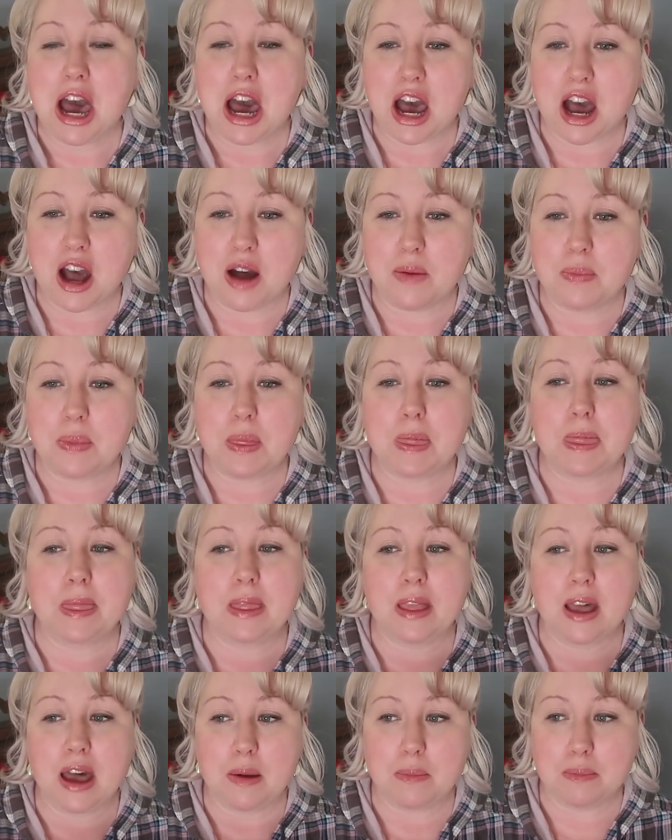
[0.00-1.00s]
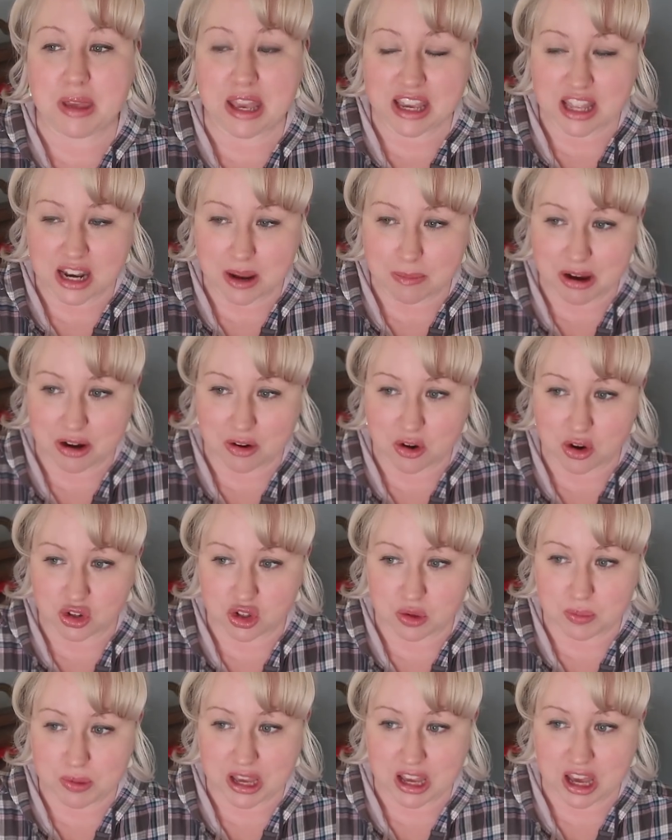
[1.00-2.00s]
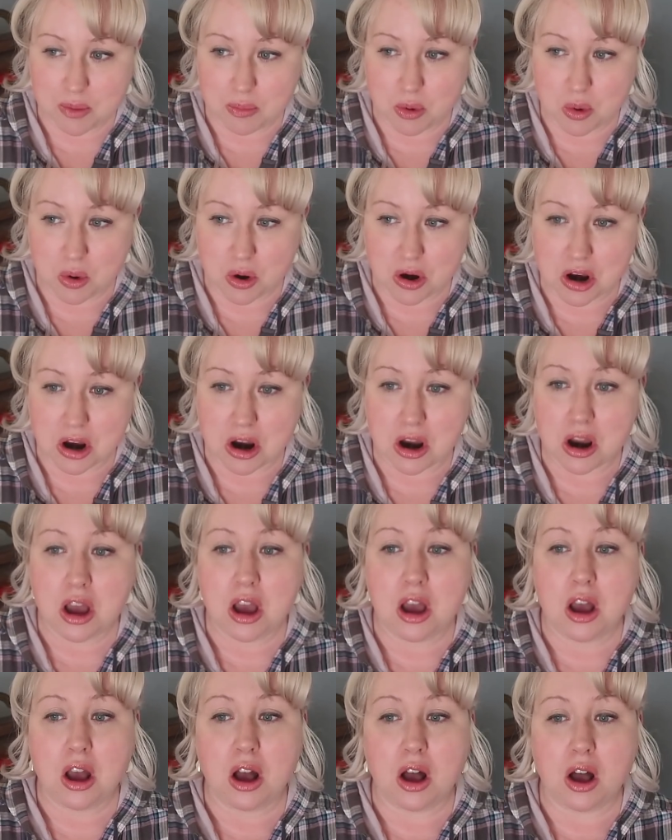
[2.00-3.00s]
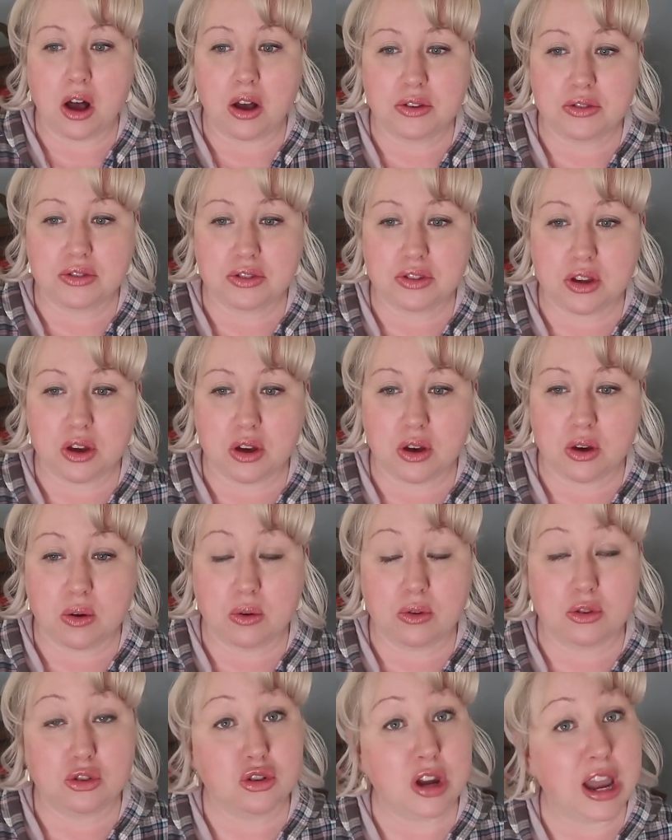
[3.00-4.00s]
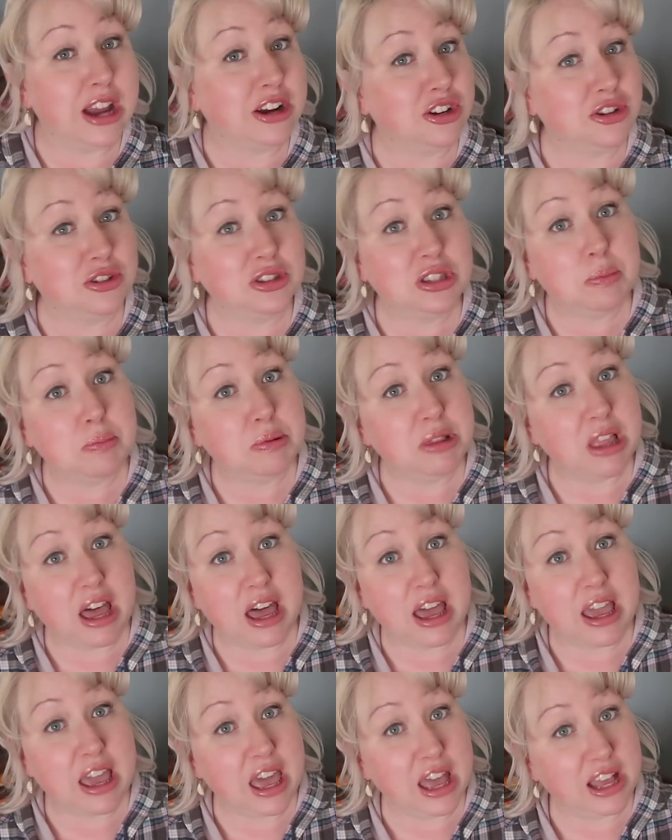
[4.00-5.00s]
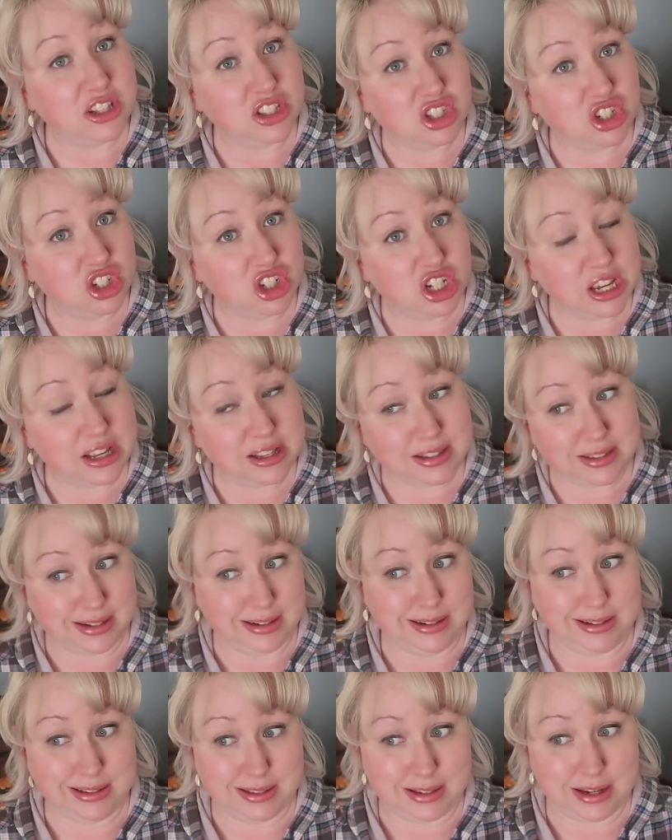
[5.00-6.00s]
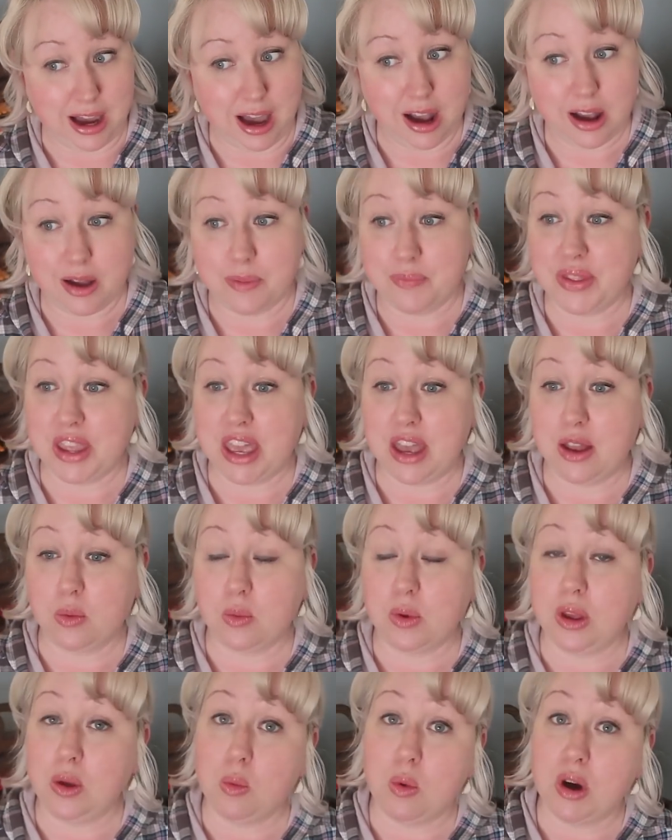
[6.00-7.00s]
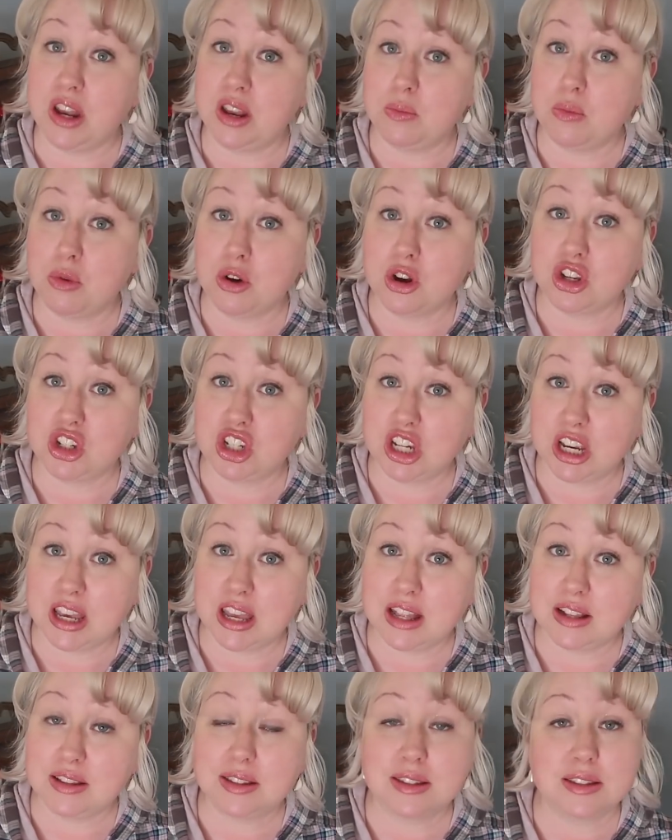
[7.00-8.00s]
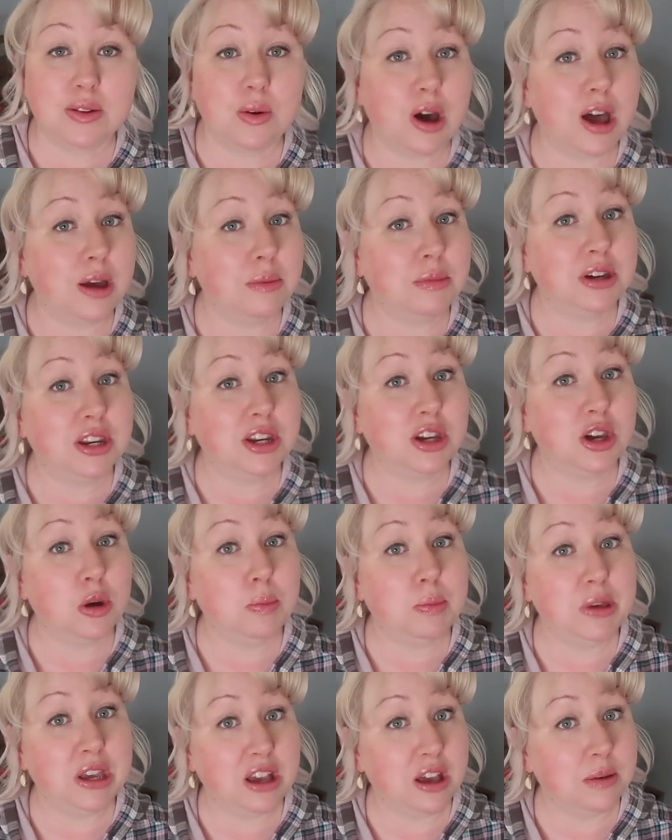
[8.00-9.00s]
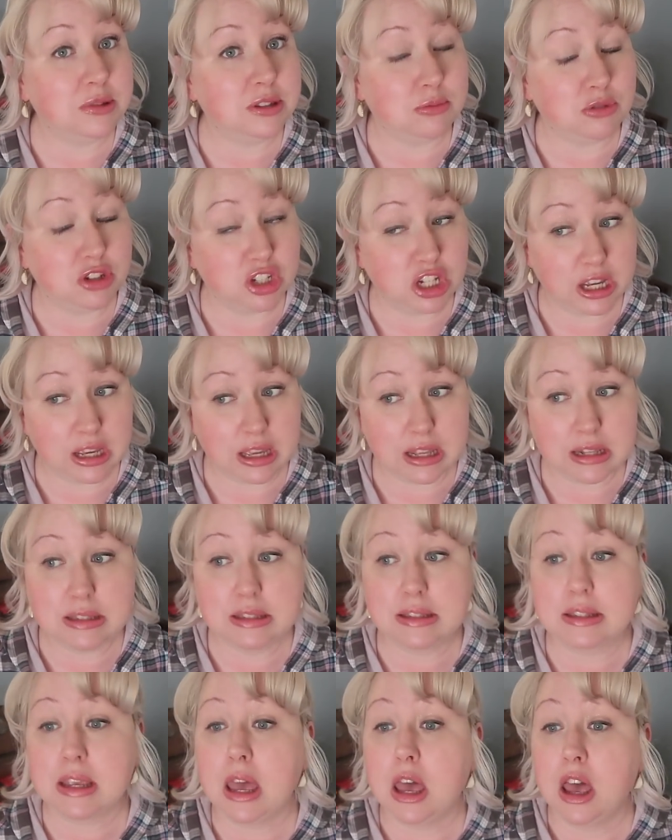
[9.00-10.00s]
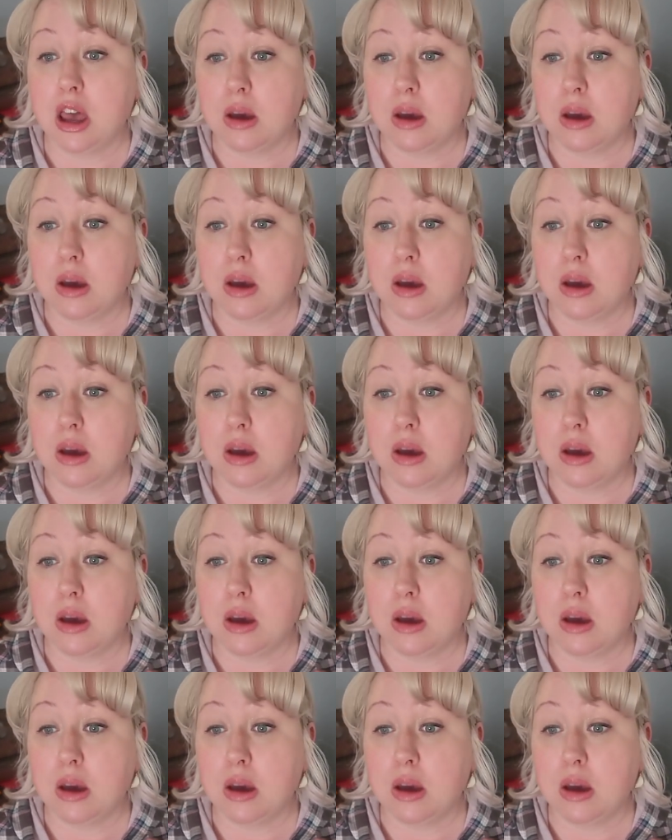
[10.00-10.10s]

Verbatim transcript: Um, I'm picking up my grocery pickup order. Also, Tractor Supply has chicks in stock and we wanted more chickens, so I'm gonna go pick up some chickens.